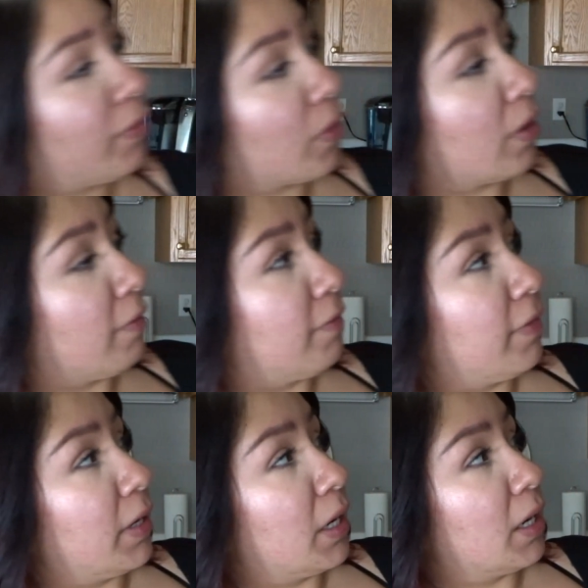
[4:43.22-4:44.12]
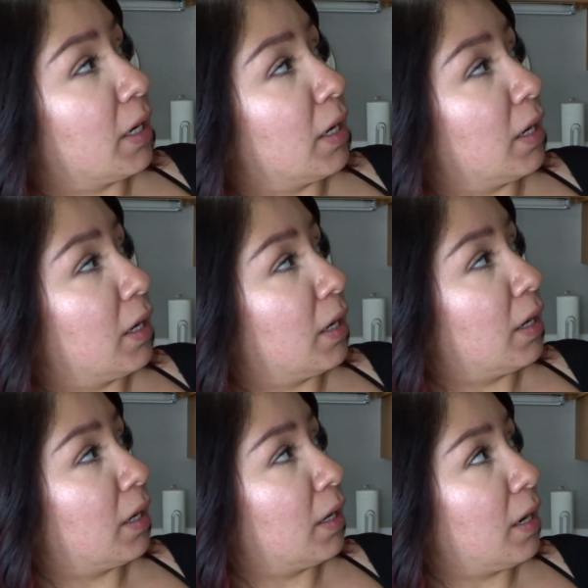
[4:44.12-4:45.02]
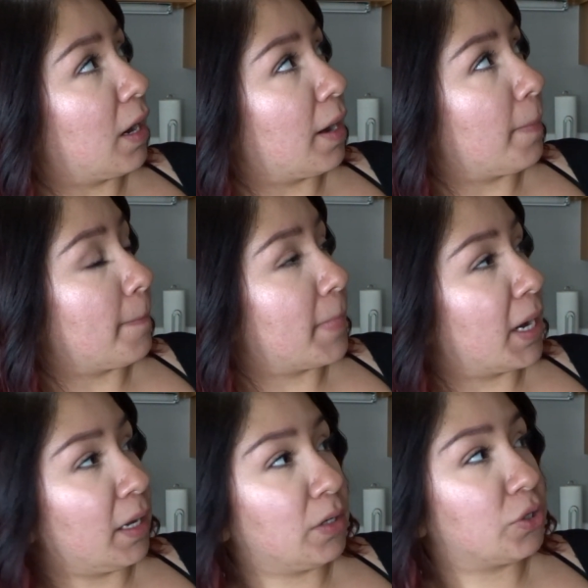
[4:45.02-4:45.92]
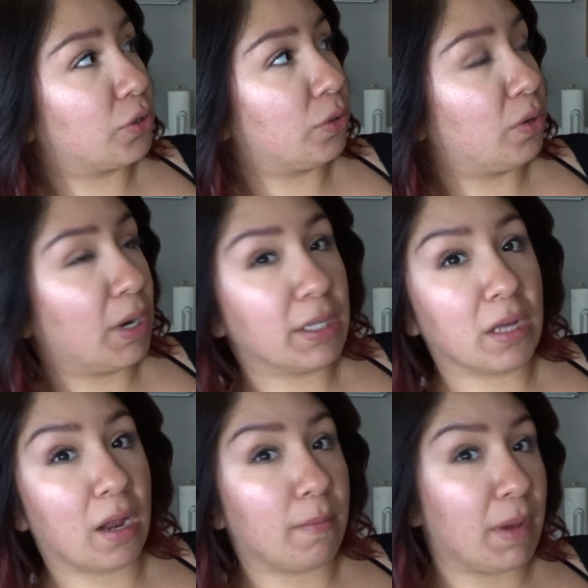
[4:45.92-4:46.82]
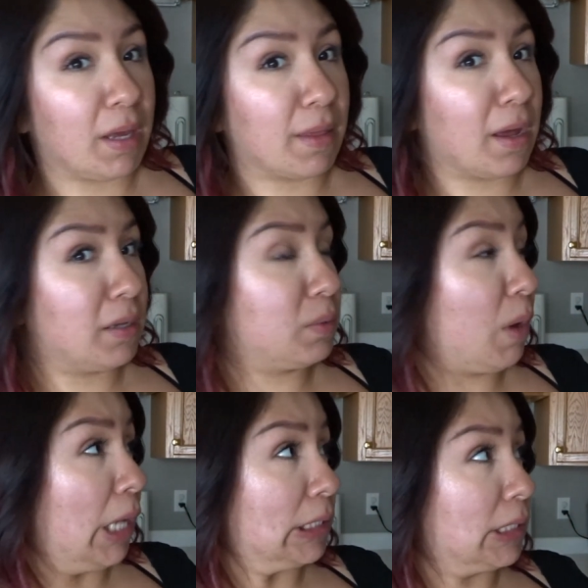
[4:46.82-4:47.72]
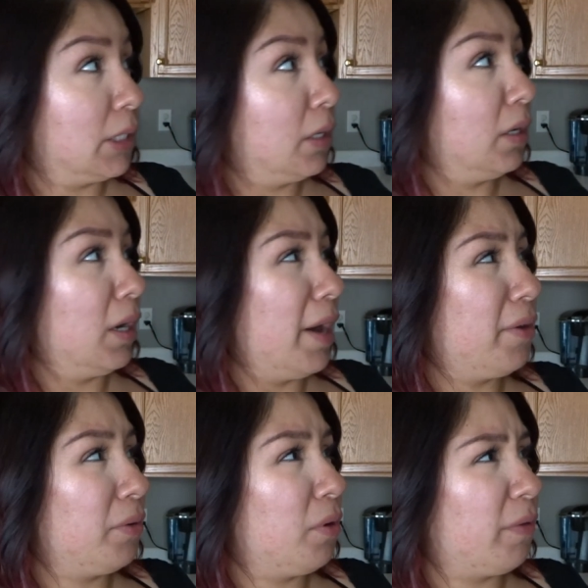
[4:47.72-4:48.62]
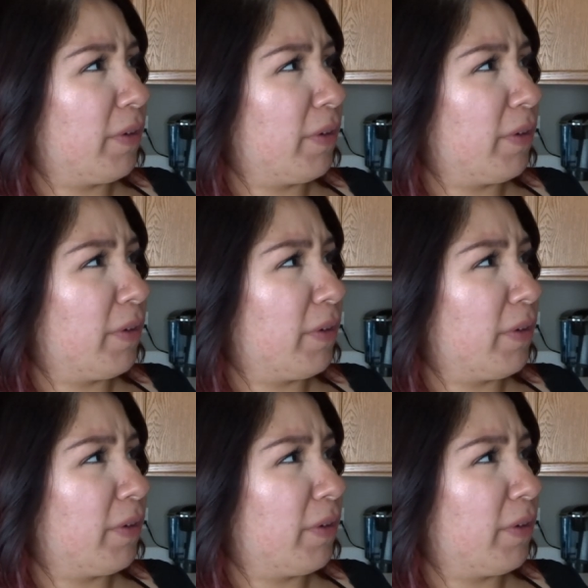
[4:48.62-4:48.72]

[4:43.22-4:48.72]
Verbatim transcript: for a flan, I might show you guys how to make that as well. I don't know if